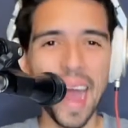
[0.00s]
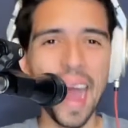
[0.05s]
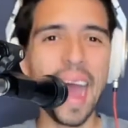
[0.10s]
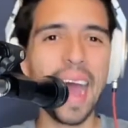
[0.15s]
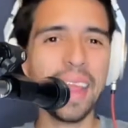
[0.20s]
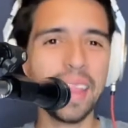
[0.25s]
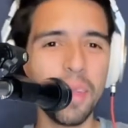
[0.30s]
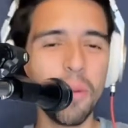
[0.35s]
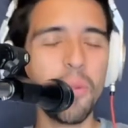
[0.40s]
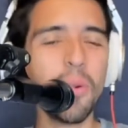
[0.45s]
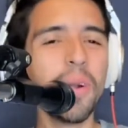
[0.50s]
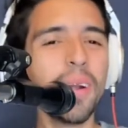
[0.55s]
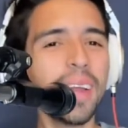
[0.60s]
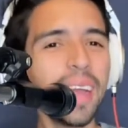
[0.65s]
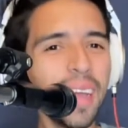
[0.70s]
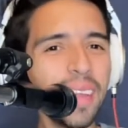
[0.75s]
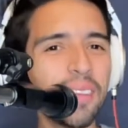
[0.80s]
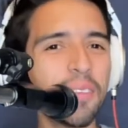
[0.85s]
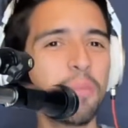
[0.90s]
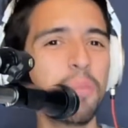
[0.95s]
And the word
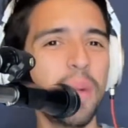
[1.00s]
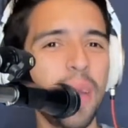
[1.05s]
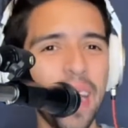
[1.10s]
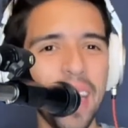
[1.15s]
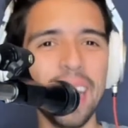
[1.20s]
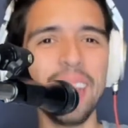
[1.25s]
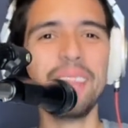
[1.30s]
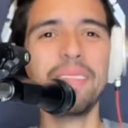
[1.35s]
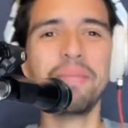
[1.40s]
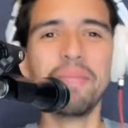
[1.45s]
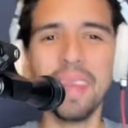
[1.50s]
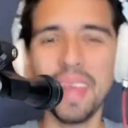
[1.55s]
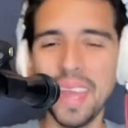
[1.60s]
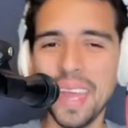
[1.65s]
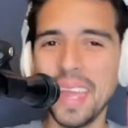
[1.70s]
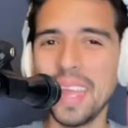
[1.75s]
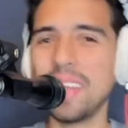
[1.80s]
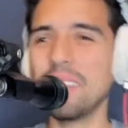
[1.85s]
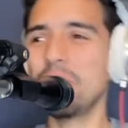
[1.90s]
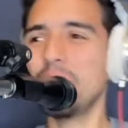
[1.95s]
got spread
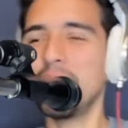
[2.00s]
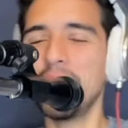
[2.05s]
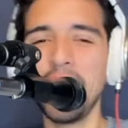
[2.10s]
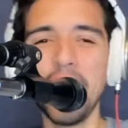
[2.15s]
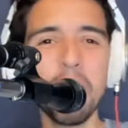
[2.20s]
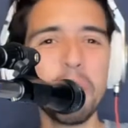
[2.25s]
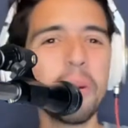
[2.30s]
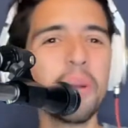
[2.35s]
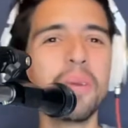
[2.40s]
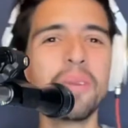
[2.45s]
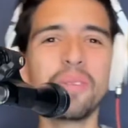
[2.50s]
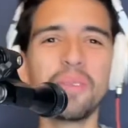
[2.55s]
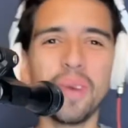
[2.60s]
into the neighborhood,